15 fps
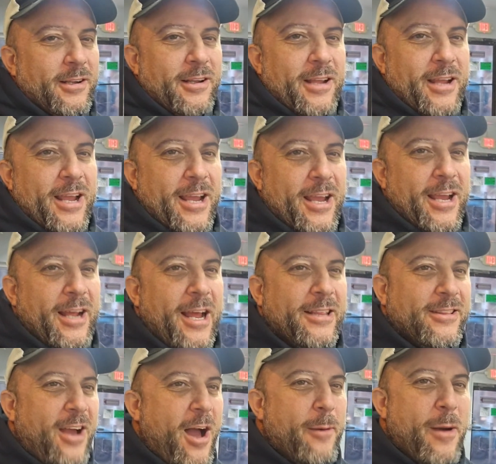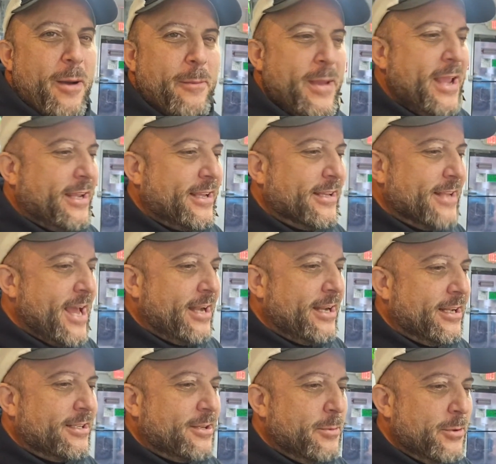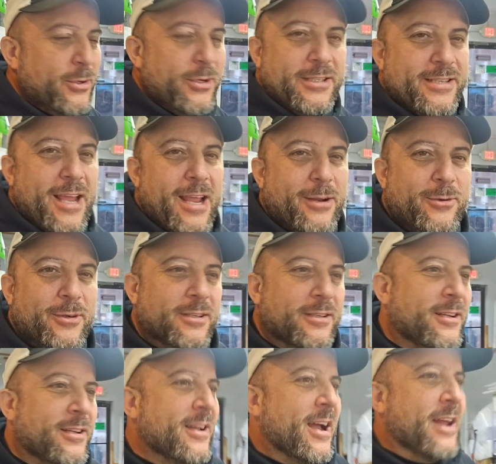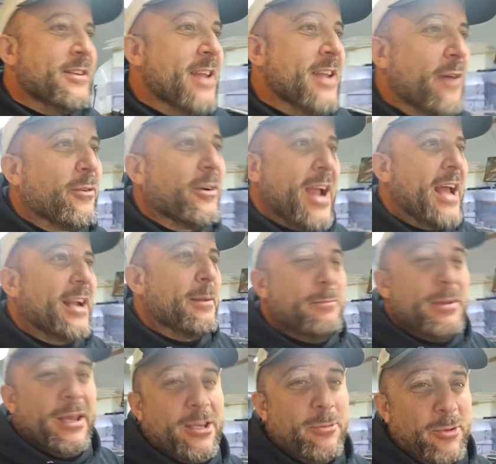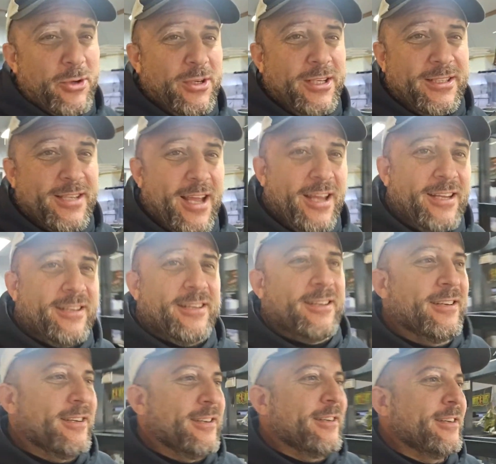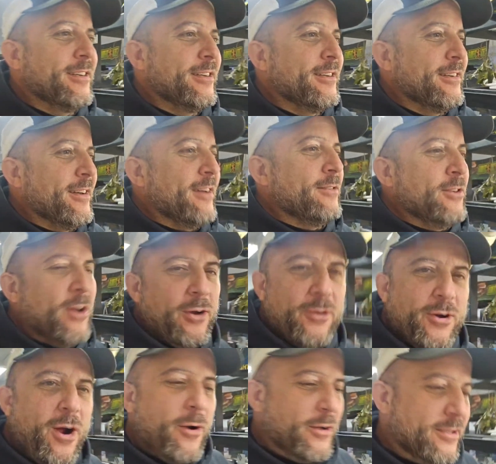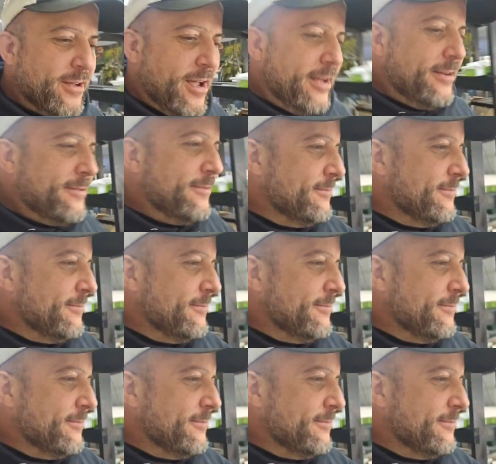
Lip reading: And I thought about making that a community tank. I never had a big community tank. You know, they're always like